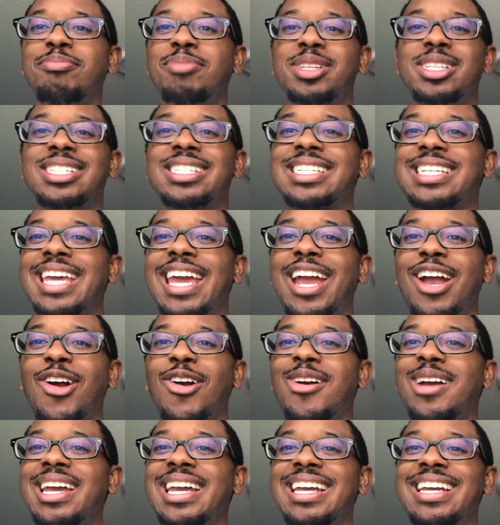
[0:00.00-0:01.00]
but
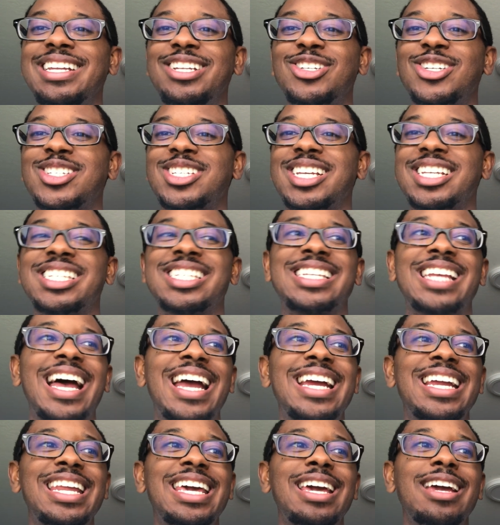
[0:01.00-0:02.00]
scary, just
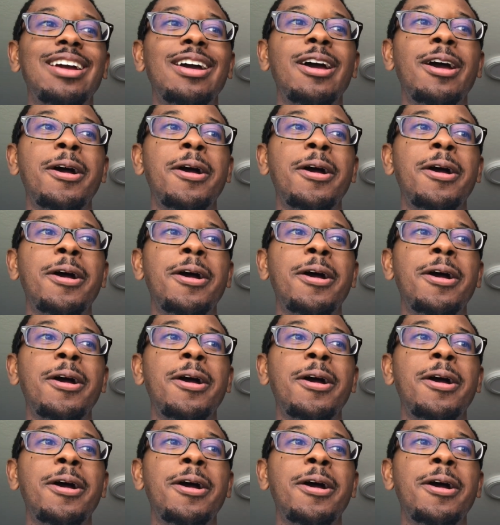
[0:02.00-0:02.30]
exciting.